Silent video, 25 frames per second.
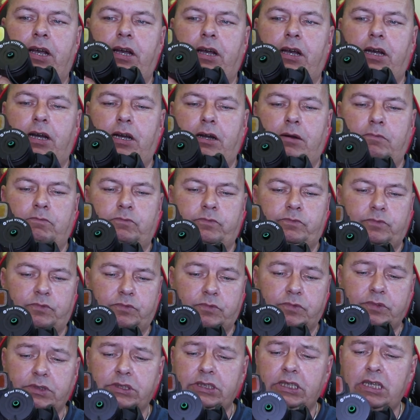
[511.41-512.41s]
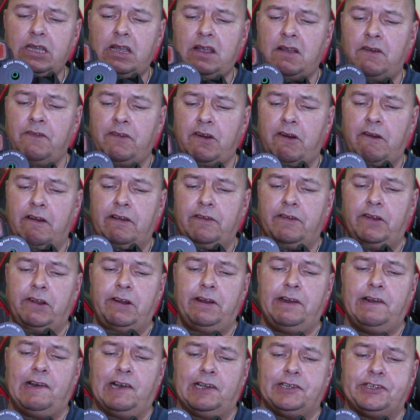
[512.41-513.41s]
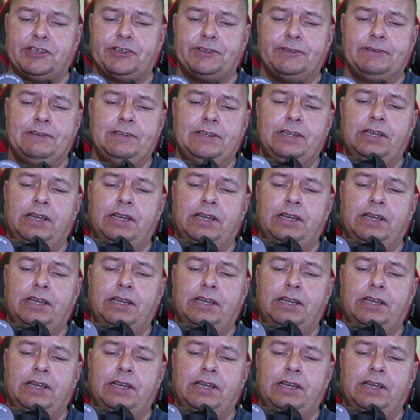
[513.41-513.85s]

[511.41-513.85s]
Very, very nice.